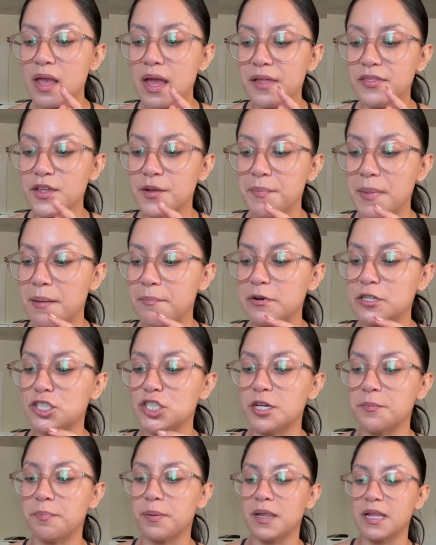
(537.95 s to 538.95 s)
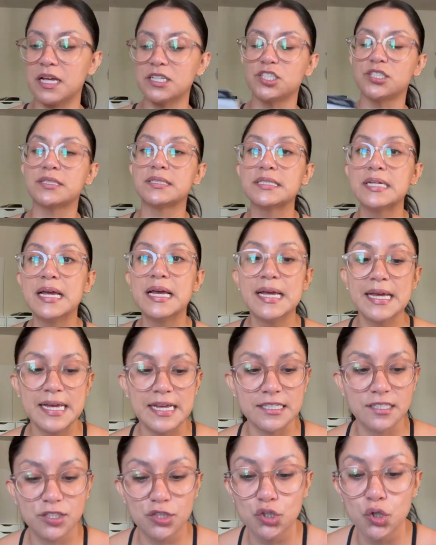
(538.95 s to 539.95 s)
and the membership plus
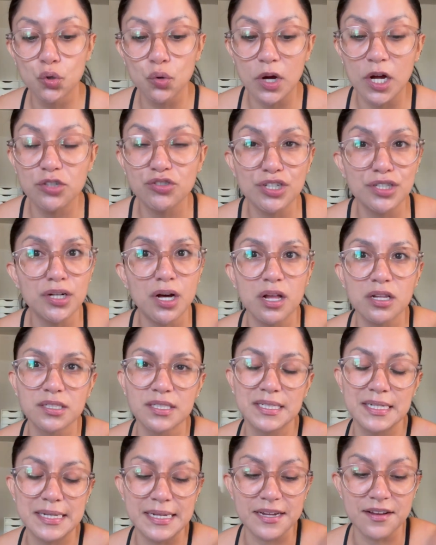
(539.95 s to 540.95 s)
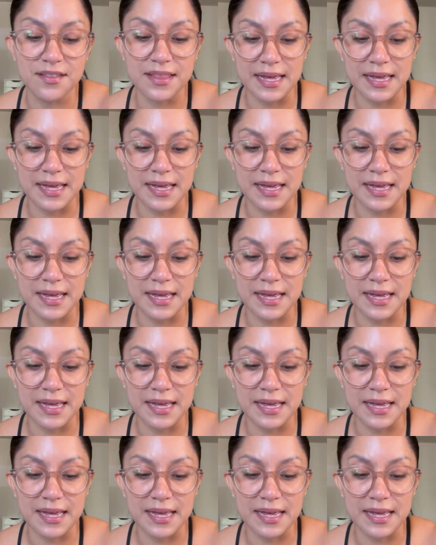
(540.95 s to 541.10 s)
is $200 a year.